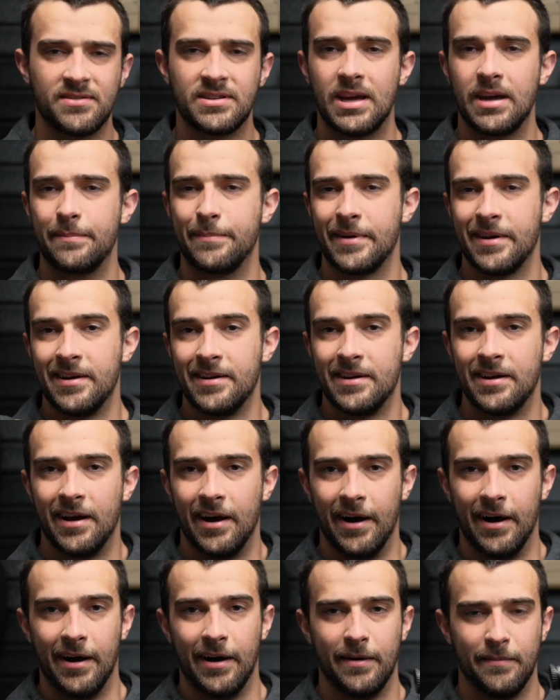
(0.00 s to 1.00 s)
tape.
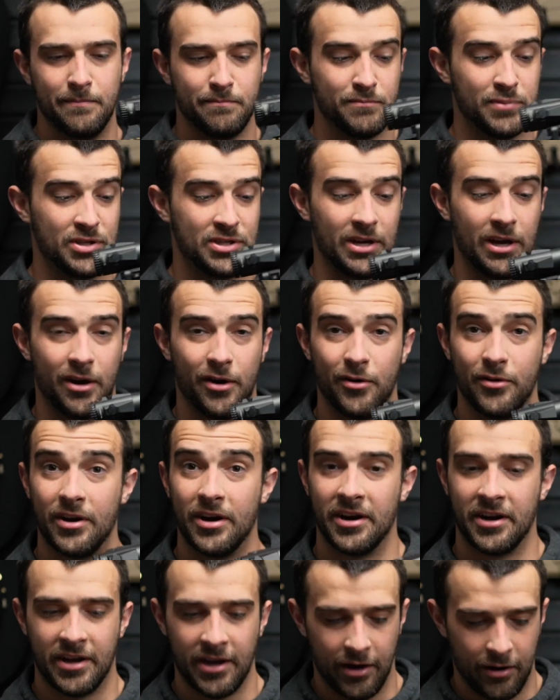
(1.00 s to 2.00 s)
So
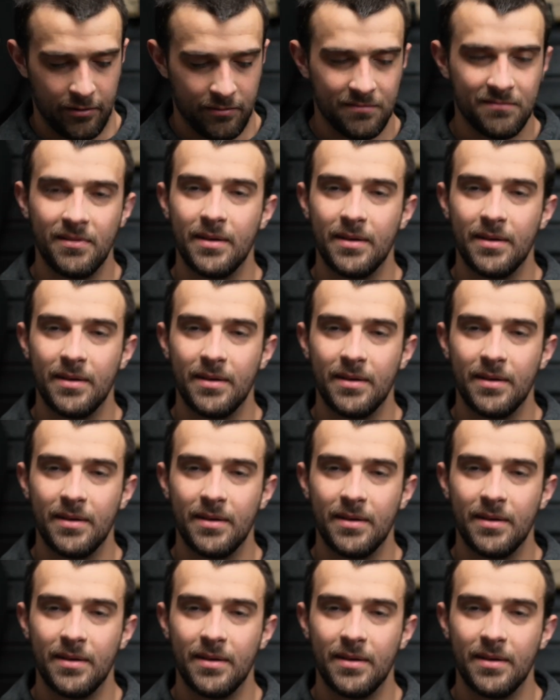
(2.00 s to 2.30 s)
there you go.